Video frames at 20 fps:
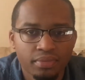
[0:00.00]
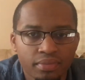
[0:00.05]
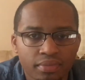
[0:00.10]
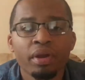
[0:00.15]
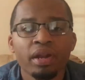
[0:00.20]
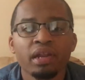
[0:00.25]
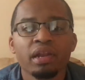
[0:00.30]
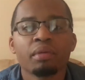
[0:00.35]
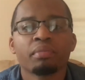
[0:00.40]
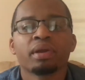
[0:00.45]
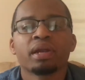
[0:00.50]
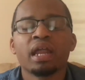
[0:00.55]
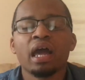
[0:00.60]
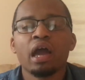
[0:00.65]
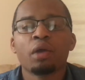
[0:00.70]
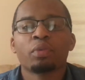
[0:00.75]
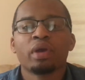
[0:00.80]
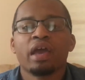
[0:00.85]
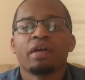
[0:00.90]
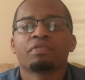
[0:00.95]
At number
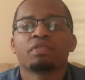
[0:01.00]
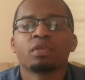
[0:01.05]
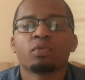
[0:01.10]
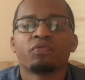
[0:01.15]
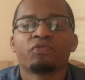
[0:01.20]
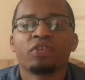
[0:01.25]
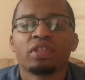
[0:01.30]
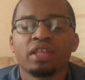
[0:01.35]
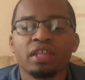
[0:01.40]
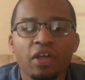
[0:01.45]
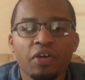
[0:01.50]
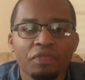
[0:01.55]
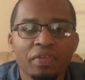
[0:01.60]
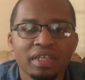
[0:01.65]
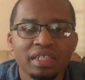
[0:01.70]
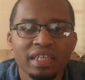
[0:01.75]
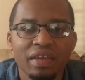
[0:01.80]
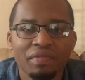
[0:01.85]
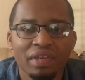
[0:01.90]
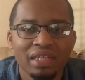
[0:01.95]
nine, we have the
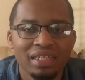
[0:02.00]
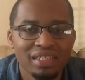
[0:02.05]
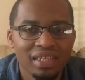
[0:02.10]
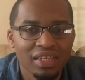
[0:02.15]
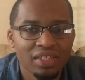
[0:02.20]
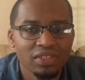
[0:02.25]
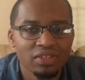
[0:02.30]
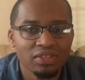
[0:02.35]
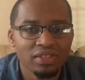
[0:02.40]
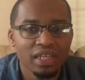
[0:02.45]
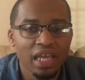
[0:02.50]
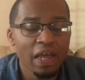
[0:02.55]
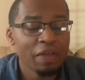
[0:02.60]
Philadelphia 76ers.